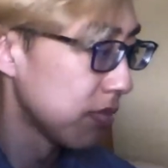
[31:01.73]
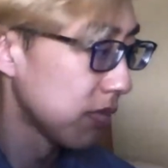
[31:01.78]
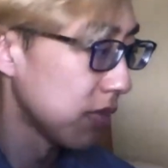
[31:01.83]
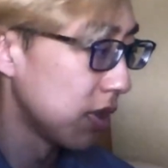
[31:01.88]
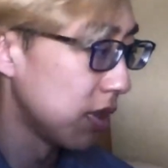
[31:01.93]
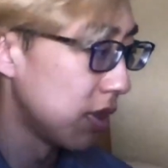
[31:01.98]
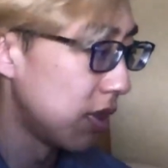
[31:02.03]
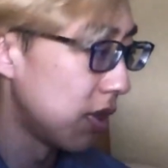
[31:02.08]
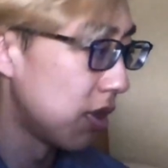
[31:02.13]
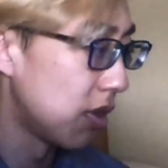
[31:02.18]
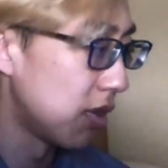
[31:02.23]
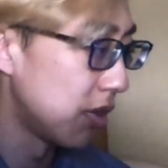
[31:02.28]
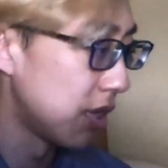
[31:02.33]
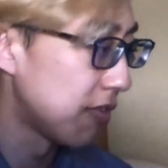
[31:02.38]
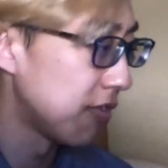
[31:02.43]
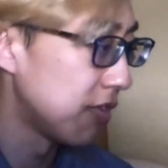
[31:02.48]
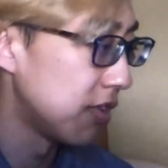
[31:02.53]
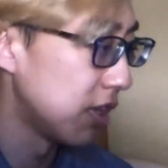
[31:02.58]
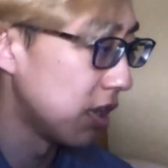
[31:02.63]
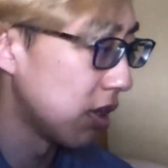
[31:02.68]
there
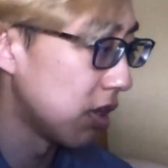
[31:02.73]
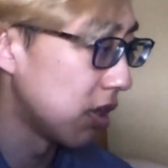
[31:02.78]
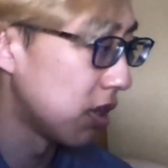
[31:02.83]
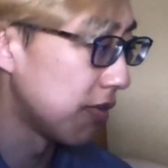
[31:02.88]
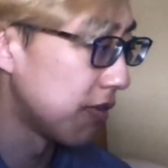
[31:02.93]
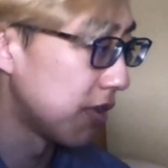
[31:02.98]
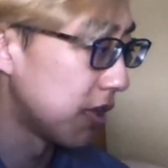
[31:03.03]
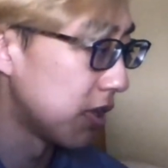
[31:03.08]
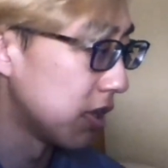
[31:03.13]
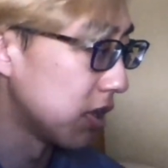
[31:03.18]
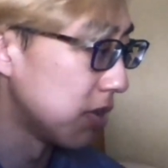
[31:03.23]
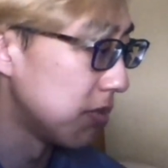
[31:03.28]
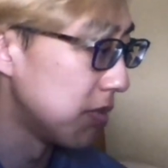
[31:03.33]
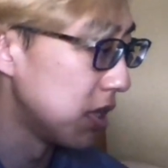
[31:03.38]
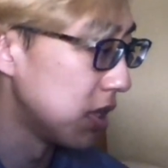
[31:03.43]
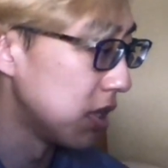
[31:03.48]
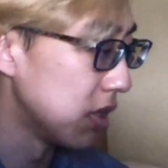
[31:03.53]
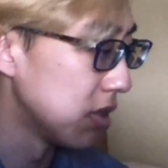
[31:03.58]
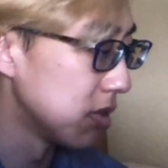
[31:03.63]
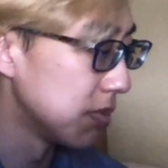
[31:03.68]
definitely are funny
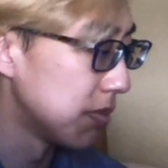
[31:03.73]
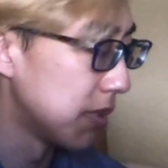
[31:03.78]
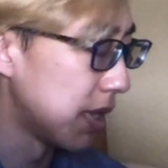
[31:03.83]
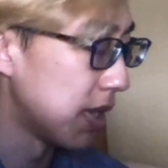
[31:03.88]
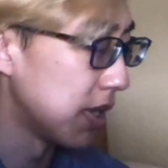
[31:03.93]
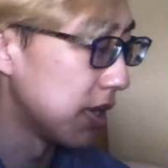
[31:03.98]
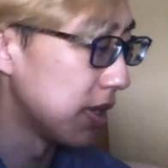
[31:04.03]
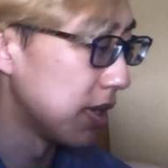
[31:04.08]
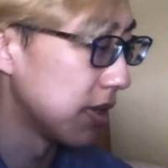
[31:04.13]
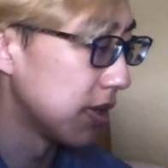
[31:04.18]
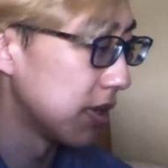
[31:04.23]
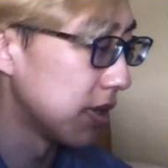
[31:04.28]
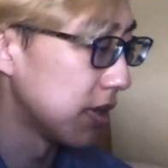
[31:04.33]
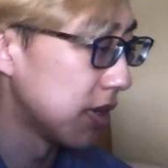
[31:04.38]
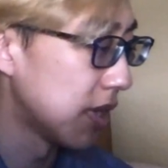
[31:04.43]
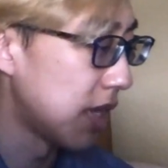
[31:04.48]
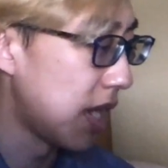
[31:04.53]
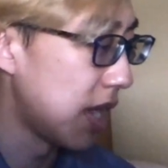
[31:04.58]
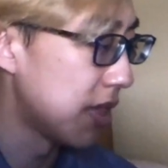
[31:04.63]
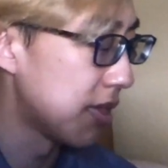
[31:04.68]
comedians. But
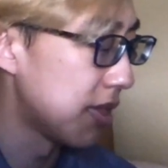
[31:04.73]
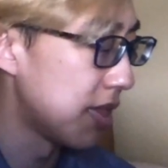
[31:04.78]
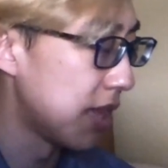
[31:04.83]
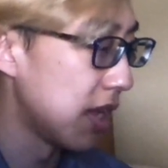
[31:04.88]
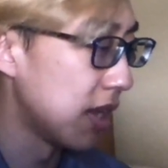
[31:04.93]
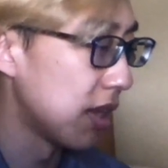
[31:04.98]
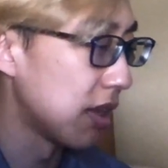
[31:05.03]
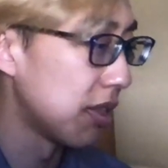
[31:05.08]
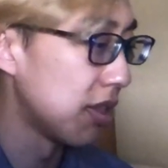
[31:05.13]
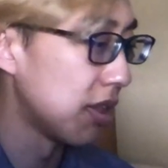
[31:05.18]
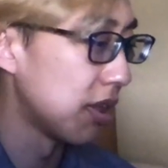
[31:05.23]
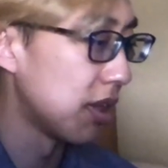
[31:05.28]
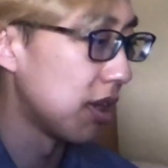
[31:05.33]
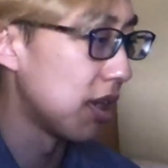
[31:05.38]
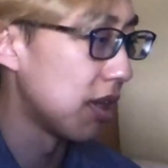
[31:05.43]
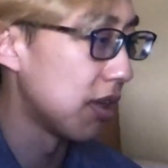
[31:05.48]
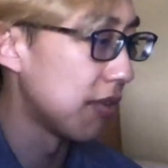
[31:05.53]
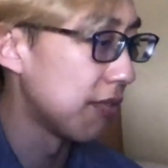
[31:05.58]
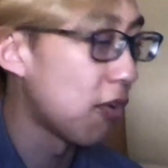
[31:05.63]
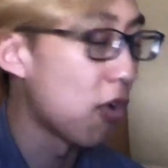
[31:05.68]
I think
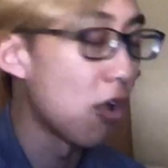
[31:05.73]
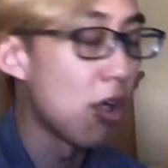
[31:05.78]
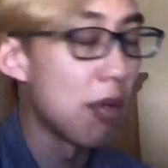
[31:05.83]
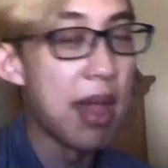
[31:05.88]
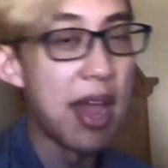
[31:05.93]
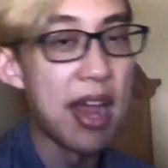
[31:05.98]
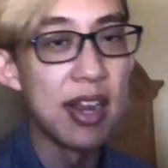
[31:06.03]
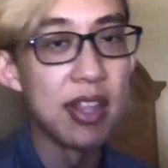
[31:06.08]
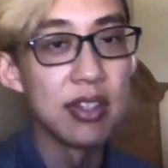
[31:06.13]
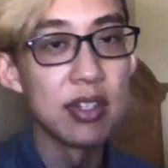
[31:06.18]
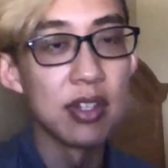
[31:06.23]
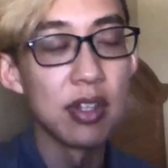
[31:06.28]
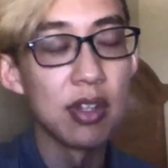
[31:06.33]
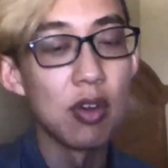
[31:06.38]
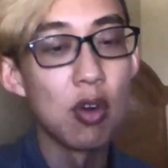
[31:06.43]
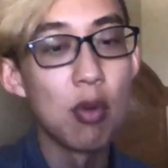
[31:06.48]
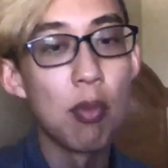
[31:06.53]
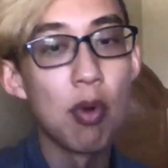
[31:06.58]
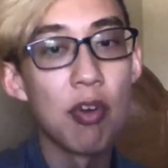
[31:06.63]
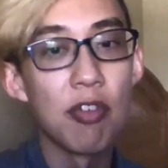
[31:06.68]
the format is a
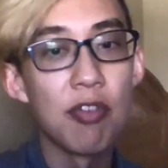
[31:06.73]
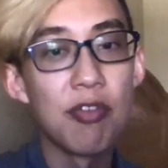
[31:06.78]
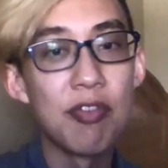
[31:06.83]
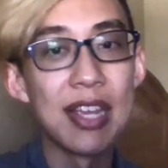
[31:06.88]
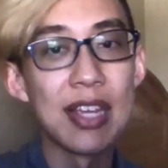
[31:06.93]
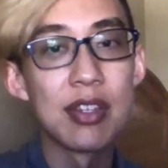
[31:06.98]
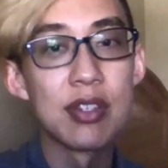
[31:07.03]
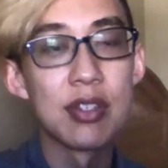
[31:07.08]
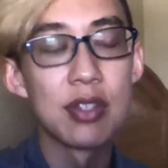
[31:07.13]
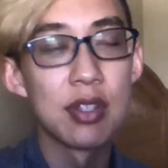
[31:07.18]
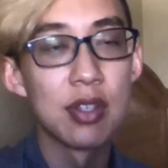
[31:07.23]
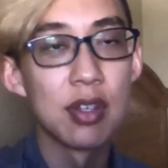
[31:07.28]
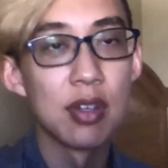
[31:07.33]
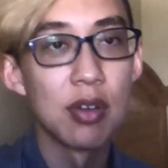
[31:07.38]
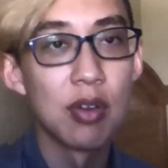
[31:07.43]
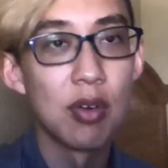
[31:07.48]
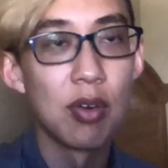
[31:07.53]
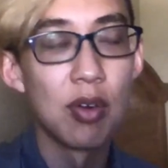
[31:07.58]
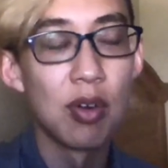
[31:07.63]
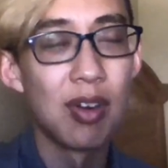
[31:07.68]
little more fixed,
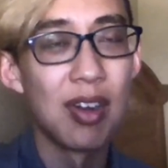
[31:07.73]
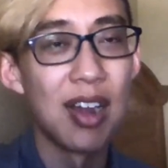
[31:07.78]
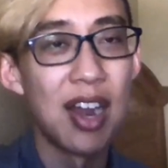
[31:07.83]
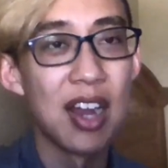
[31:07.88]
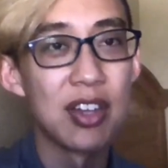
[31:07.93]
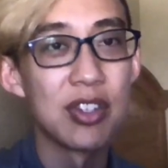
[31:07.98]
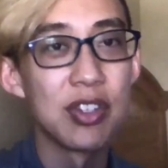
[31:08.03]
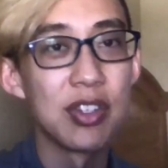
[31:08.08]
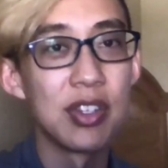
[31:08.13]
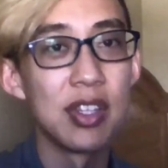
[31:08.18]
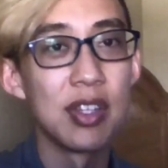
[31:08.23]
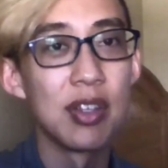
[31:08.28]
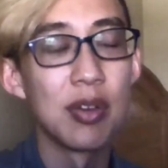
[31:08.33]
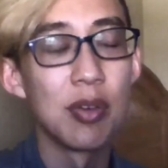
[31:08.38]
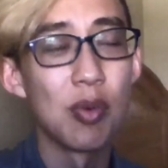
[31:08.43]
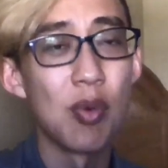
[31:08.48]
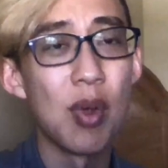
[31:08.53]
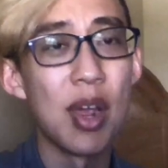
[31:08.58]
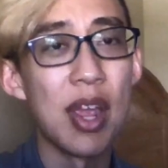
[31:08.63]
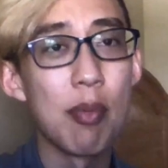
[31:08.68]
or actually
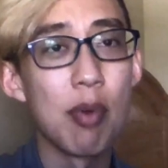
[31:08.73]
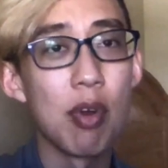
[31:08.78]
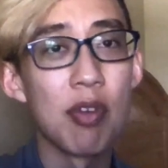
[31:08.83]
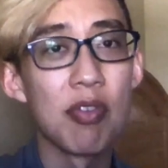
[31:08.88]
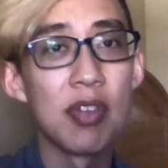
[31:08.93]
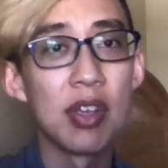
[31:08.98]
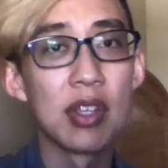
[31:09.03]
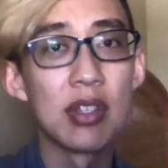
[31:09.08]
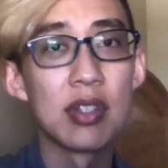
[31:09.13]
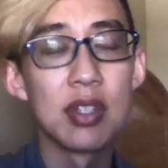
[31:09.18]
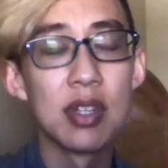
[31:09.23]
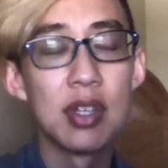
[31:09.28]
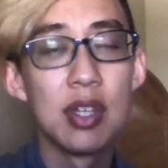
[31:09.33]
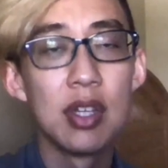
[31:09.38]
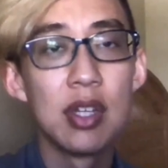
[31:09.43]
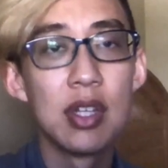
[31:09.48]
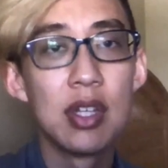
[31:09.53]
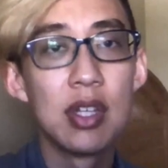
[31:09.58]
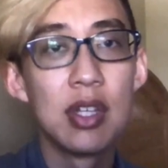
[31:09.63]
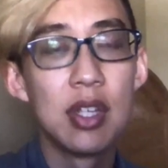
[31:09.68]
way more fixed
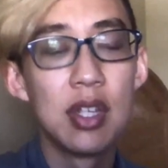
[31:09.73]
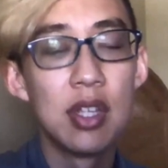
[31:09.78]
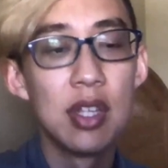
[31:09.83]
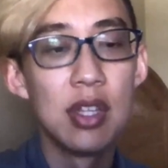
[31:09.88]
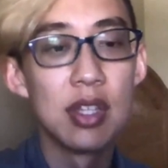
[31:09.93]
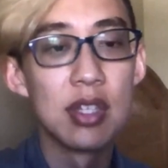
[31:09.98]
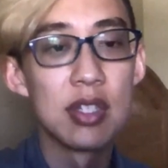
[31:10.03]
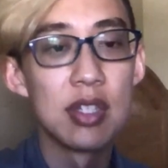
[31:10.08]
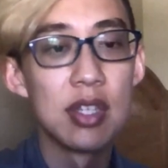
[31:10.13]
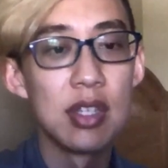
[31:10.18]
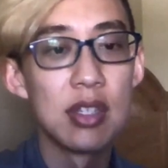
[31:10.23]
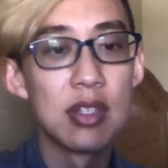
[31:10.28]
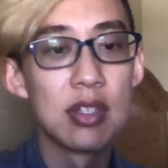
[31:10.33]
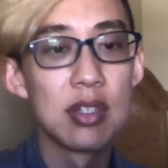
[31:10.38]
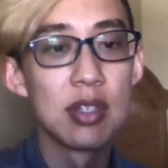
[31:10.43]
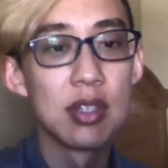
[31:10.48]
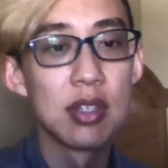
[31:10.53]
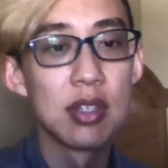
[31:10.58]
in the States.